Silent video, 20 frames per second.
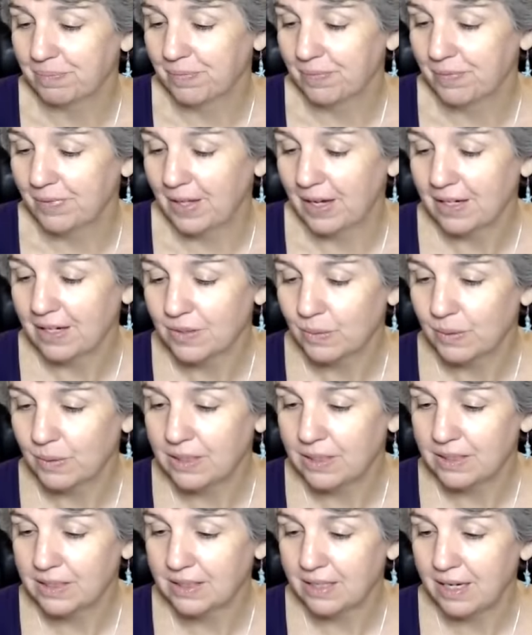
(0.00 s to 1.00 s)
that's what
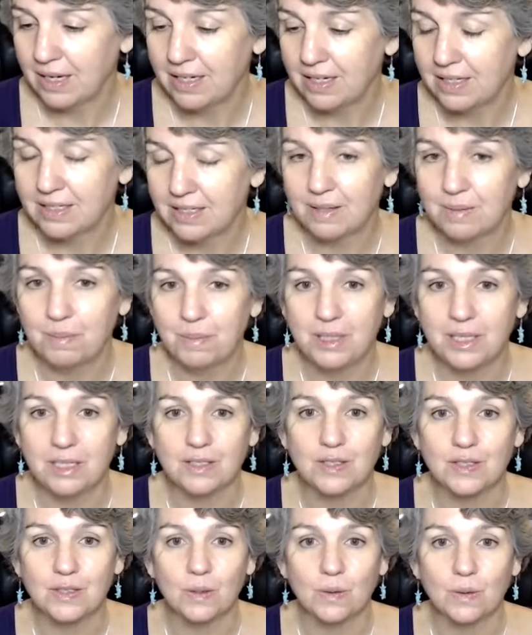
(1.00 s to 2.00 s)
it's saying to me.
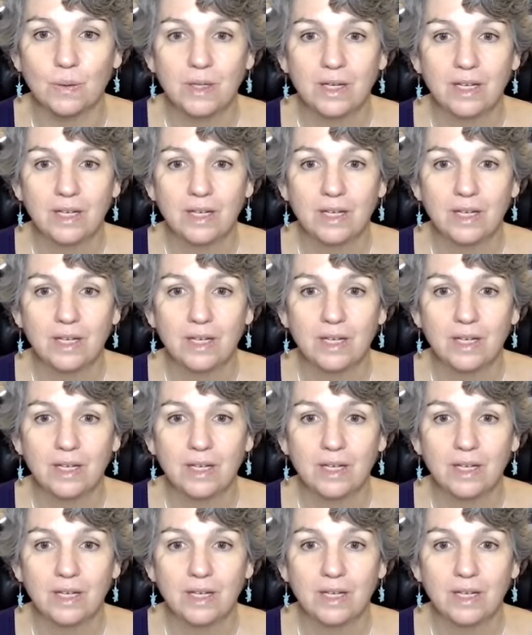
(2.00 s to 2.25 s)
So